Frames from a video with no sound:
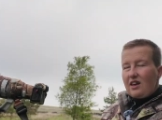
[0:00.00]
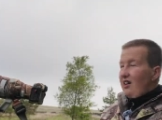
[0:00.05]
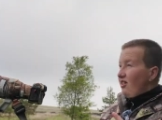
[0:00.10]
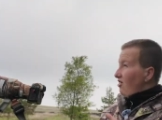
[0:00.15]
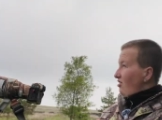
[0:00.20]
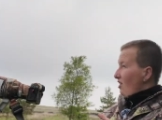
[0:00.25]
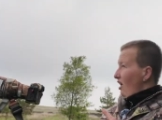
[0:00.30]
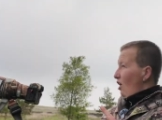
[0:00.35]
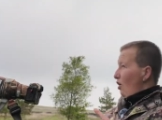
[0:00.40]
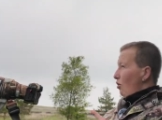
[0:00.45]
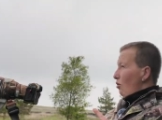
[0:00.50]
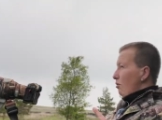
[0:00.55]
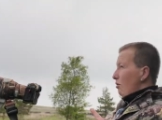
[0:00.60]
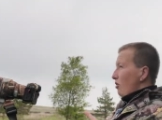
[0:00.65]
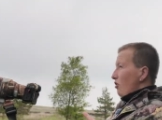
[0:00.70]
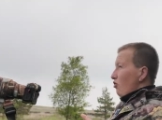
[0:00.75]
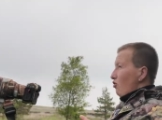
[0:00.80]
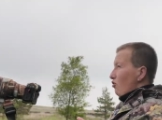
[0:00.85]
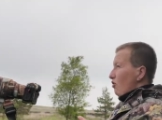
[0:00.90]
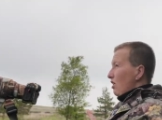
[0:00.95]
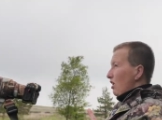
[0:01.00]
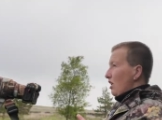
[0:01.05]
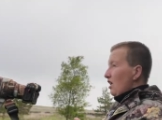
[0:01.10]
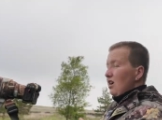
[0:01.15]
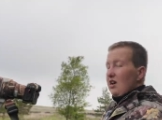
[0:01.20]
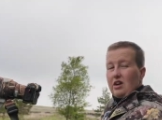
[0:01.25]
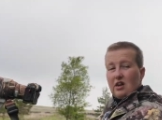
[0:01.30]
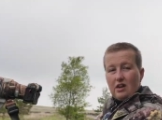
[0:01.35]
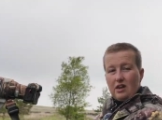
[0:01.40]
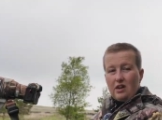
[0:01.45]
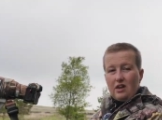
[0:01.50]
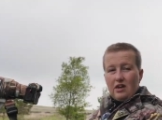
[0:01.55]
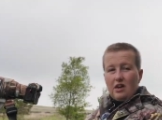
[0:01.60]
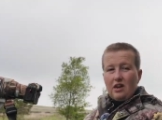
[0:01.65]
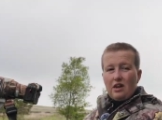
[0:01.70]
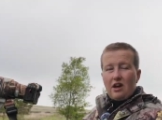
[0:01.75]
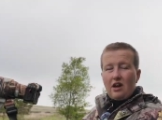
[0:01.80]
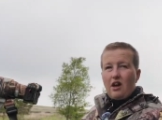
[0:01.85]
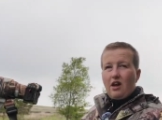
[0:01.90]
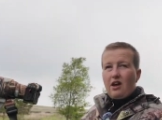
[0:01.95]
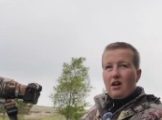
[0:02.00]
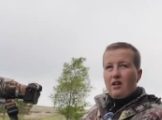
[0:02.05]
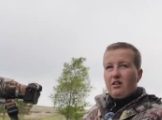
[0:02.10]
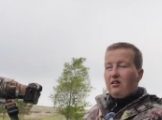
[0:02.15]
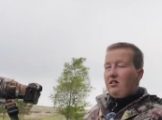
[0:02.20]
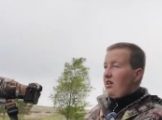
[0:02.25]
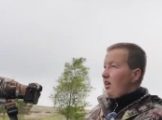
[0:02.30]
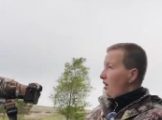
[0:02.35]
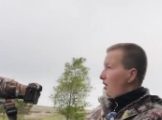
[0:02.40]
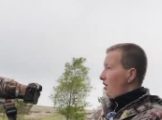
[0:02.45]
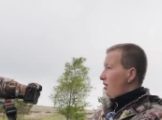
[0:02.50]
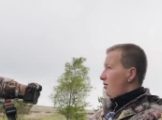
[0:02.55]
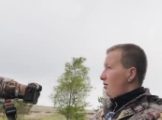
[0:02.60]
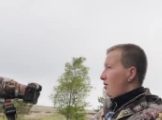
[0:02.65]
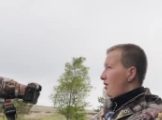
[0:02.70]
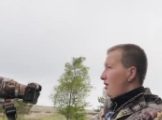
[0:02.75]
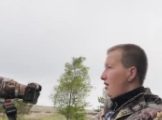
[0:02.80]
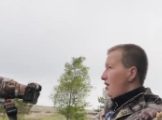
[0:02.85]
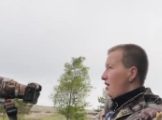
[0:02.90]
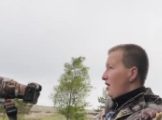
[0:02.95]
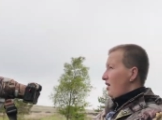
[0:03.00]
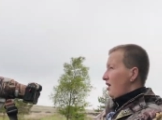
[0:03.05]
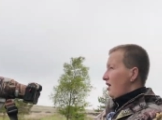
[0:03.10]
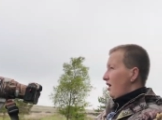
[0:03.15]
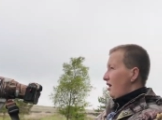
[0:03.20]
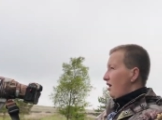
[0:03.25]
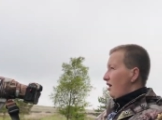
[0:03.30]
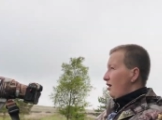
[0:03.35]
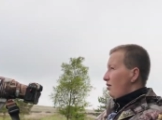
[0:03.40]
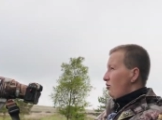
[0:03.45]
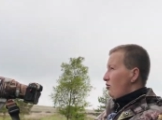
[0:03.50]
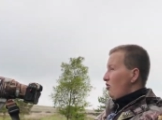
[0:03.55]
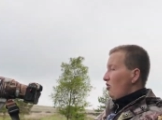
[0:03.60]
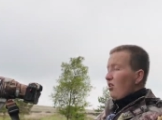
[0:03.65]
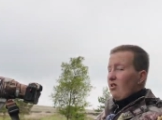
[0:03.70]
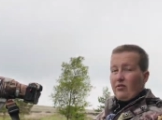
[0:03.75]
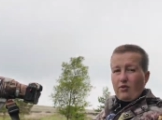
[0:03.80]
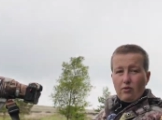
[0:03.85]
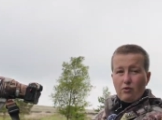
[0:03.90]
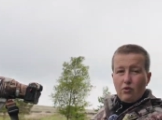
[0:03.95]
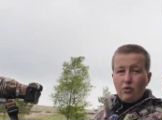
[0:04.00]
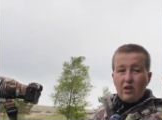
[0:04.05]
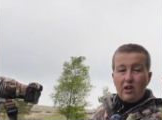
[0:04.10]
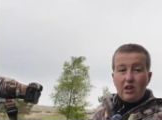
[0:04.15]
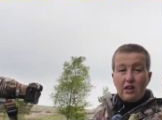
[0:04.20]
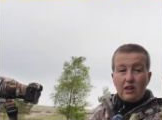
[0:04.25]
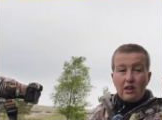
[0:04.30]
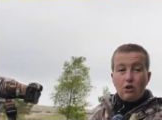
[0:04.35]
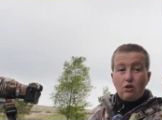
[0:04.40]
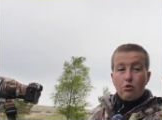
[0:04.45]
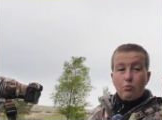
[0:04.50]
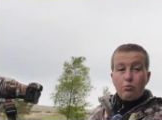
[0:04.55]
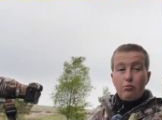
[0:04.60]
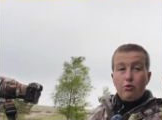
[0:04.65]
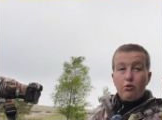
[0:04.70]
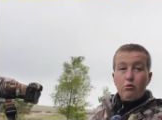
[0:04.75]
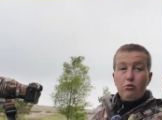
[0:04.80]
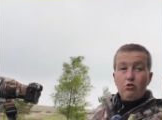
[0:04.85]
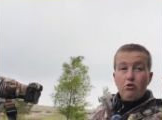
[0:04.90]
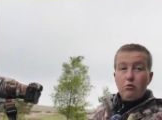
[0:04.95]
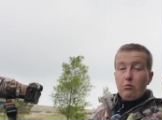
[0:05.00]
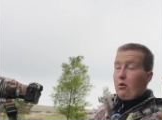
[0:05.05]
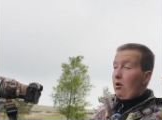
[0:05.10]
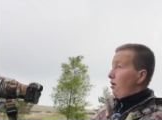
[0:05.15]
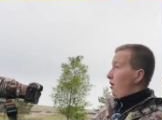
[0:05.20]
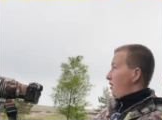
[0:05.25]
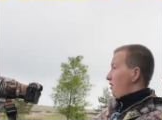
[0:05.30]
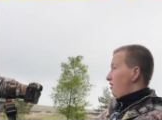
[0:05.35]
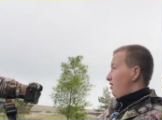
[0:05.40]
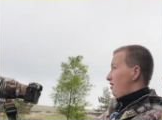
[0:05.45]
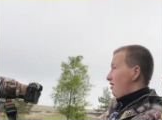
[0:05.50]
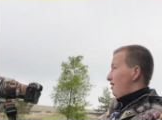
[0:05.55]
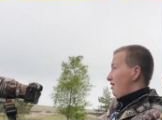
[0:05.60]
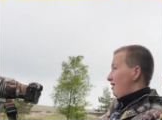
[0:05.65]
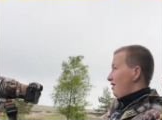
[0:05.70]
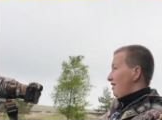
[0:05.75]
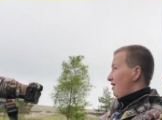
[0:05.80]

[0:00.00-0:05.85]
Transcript: is sat up in the tree still having a really good prune, to be honest.